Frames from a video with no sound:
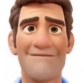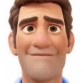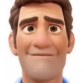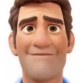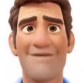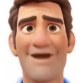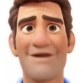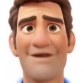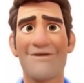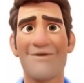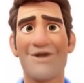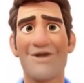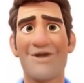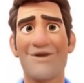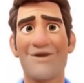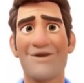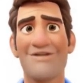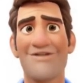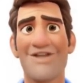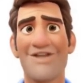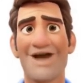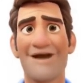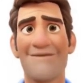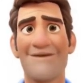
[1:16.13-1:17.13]
while cooler
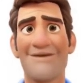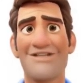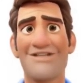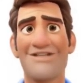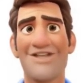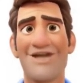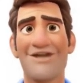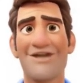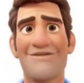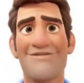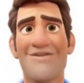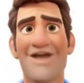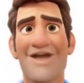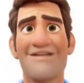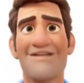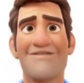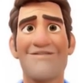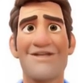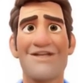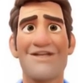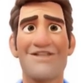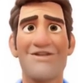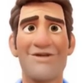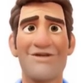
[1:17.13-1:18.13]
climates can attract
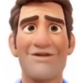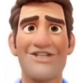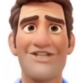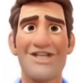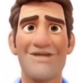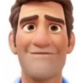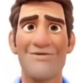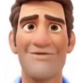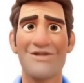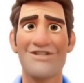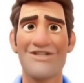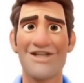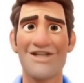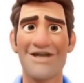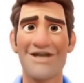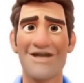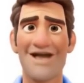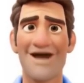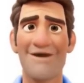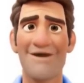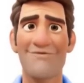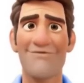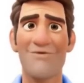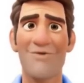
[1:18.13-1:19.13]
visitors interested in
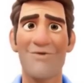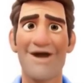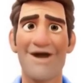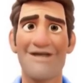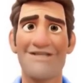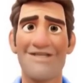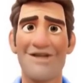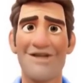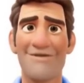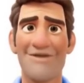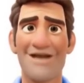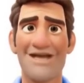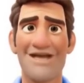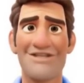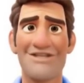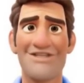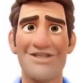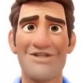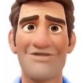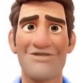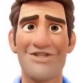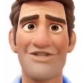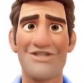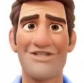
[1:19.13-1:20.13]
outdoor activities
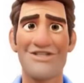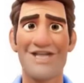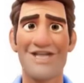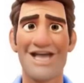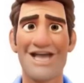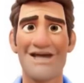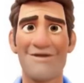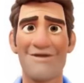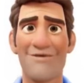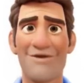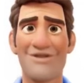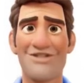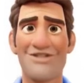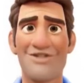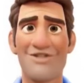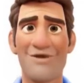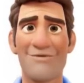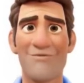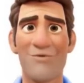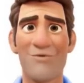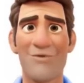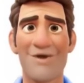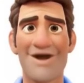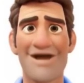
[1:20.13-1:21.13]
such as skiing or
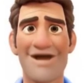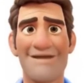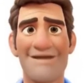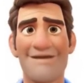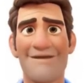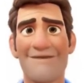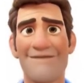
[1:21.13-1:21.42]
snowboarding.